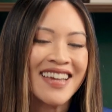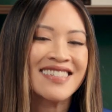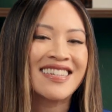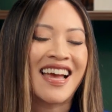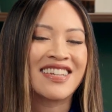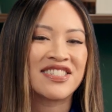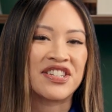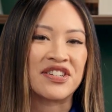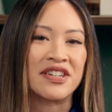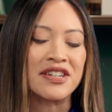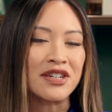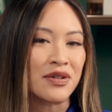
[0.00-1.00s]
And as
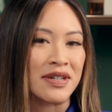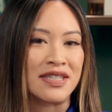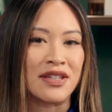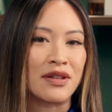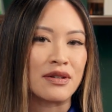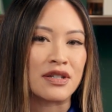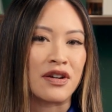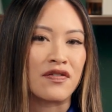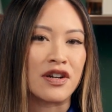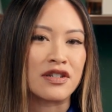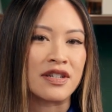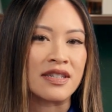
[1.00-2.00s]
you're increasing those
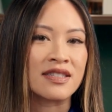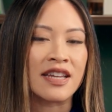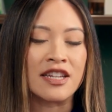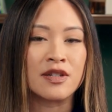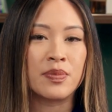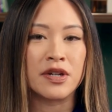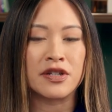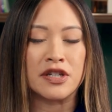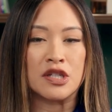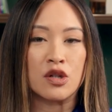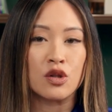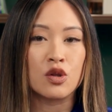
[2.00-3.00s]
conversions and
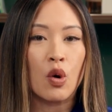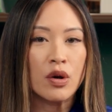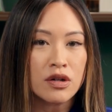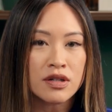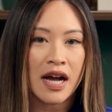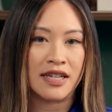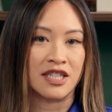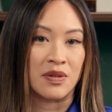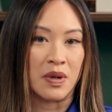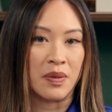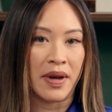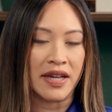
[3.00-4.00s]
building your loyal customer